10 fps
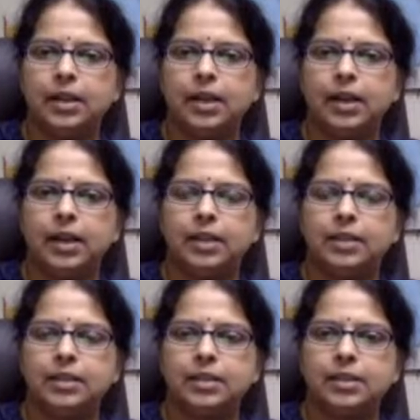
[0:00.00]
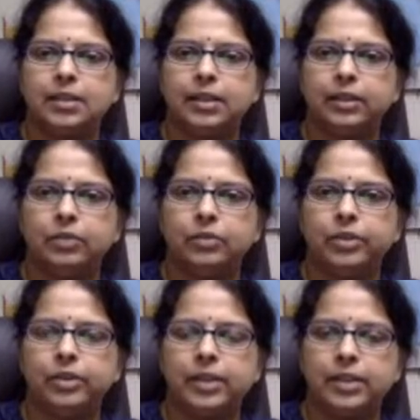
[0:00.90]
And thank you for
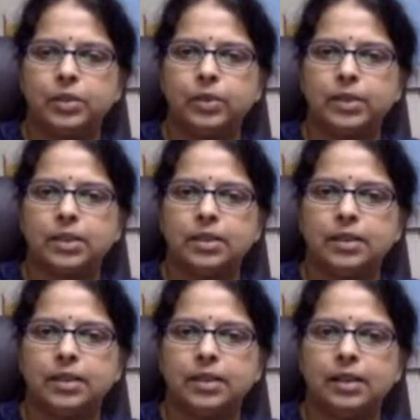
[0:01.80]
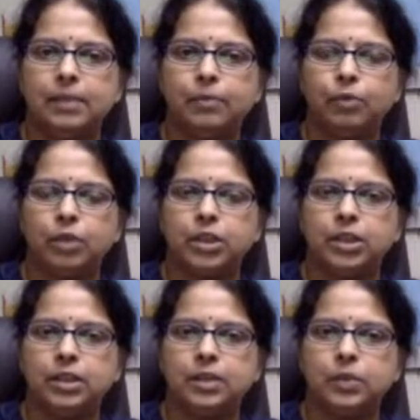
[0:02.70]
your nice questions, and keep
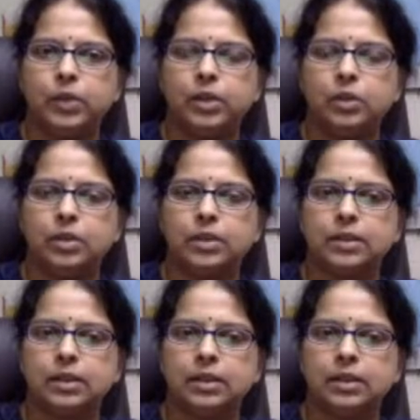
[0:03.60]
watching these videos.